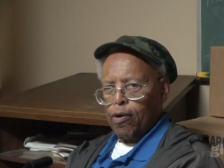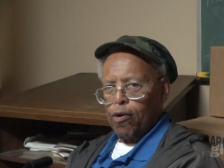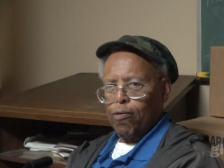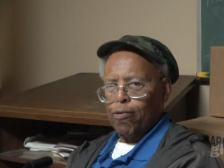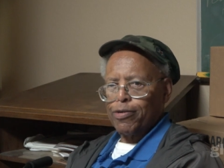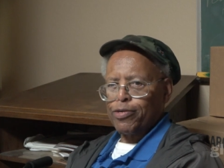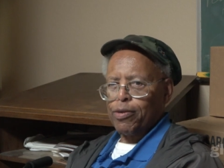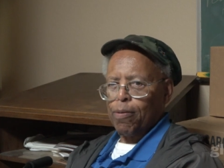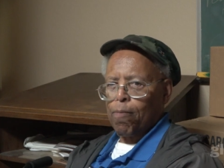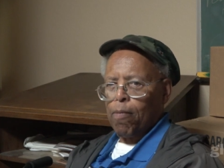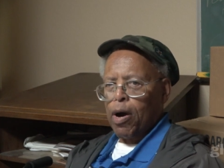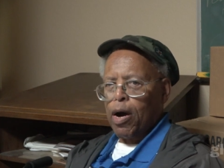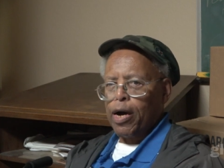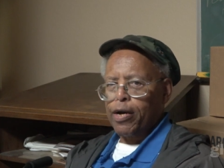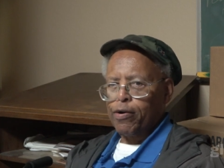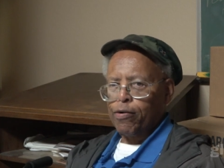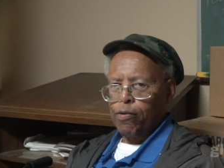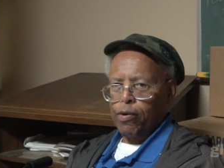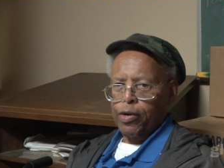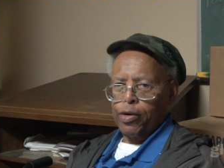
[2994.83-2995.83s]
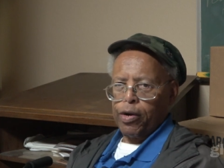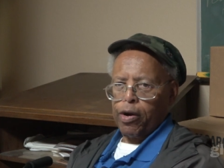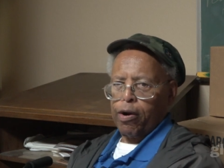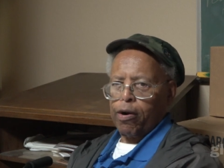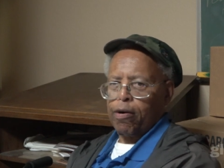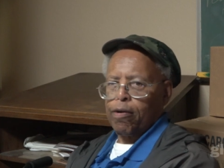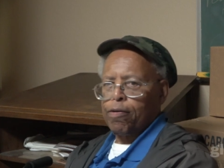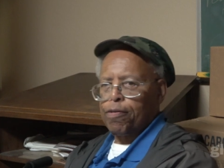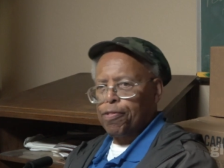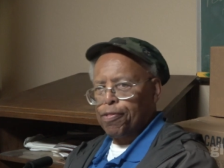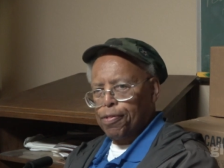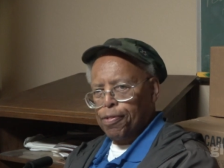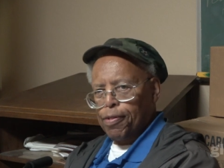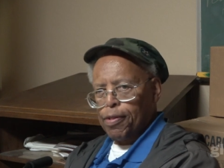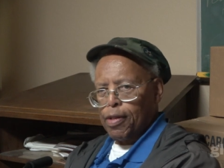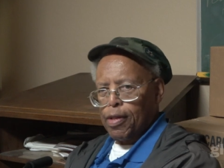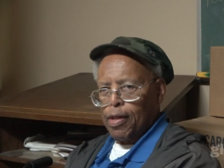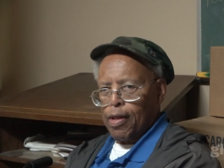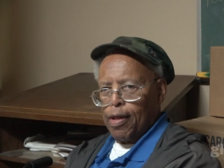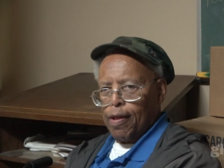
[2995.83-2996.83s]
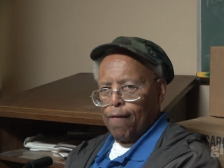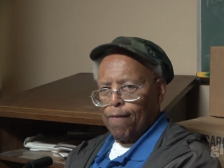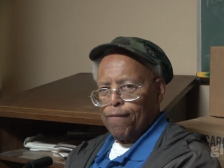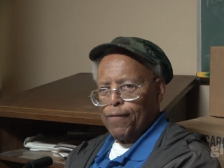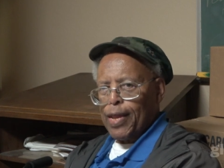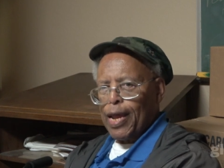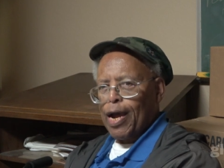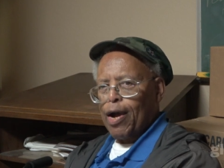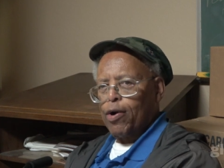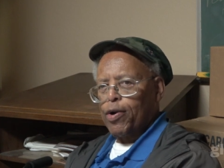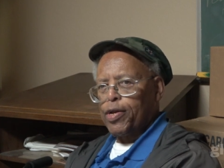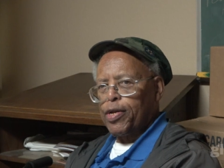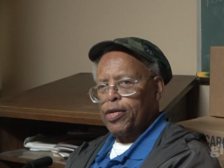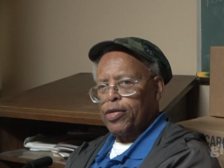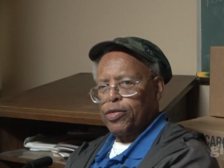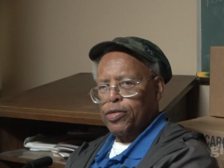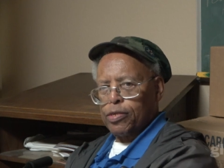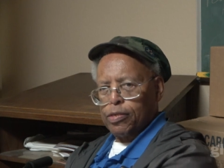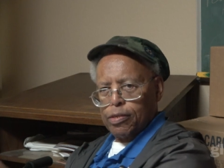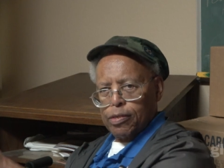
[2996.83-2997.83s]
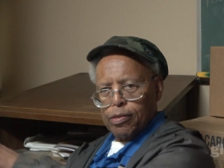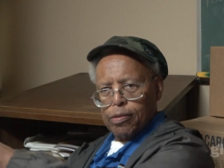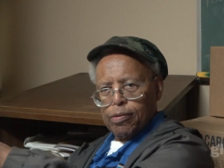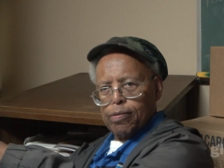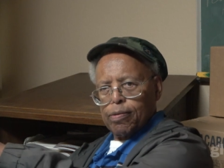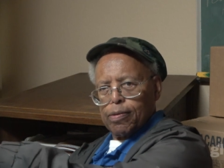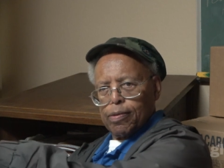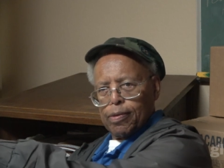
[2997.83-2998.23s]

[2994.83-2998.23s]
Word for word: who was a martyr on earth right. now he's